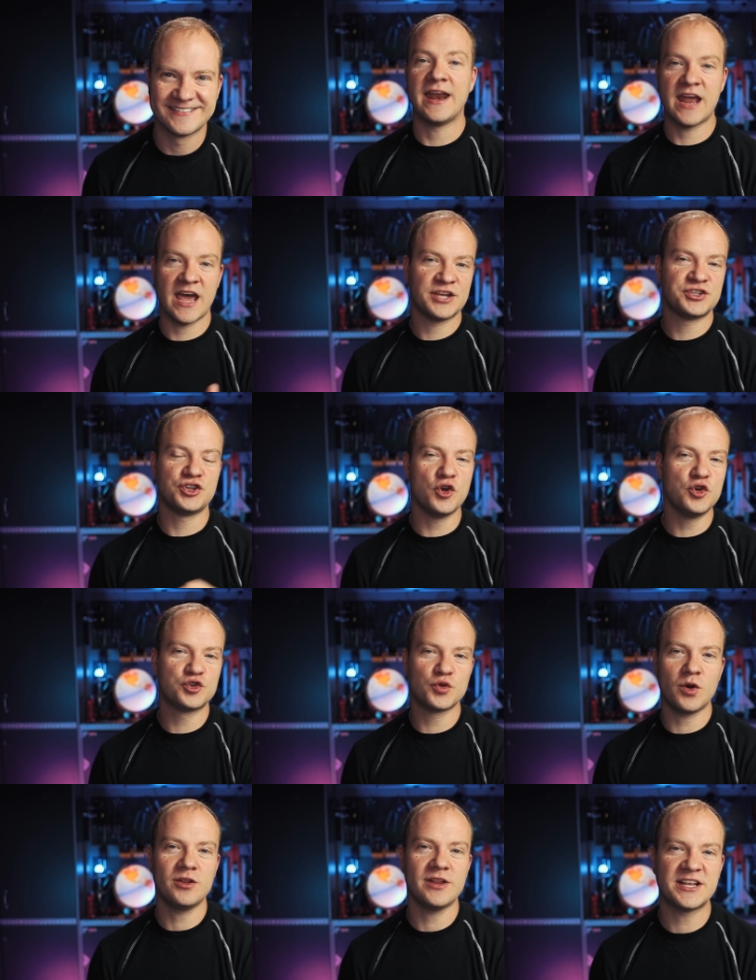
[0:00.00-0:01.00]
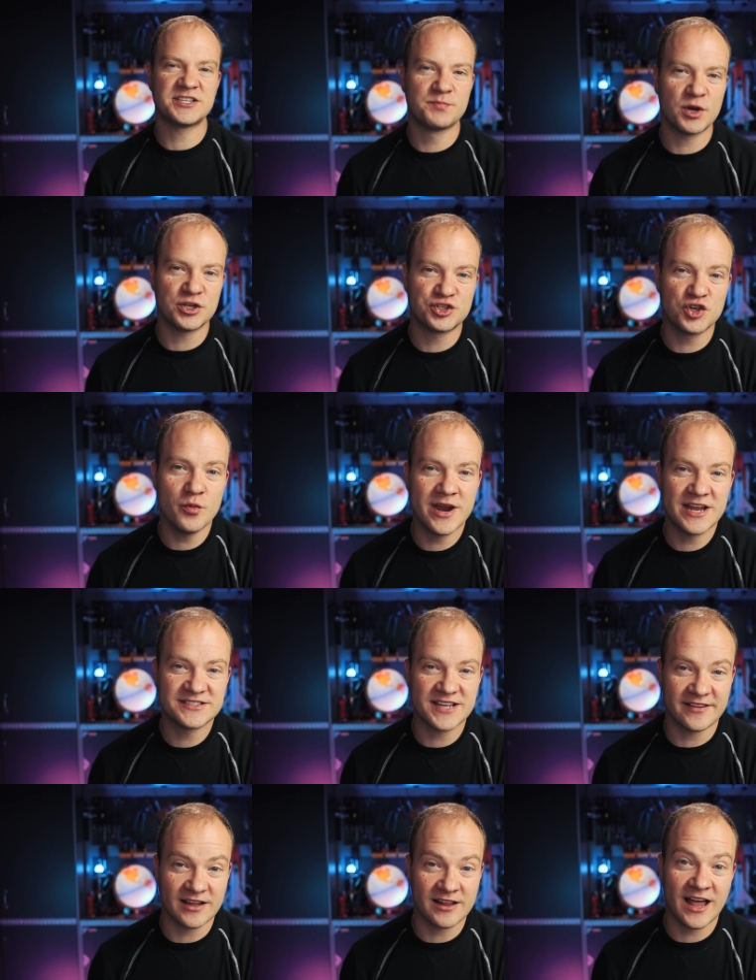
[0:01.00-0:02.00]
And as usual, let's put two
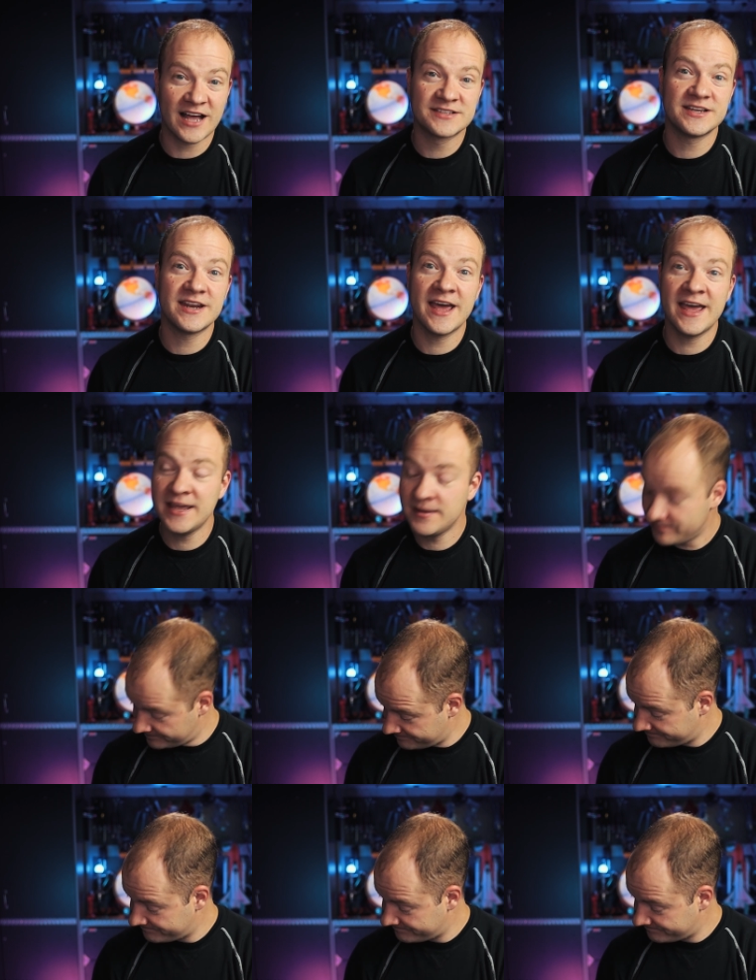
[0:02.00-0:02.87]
minutes on the clock today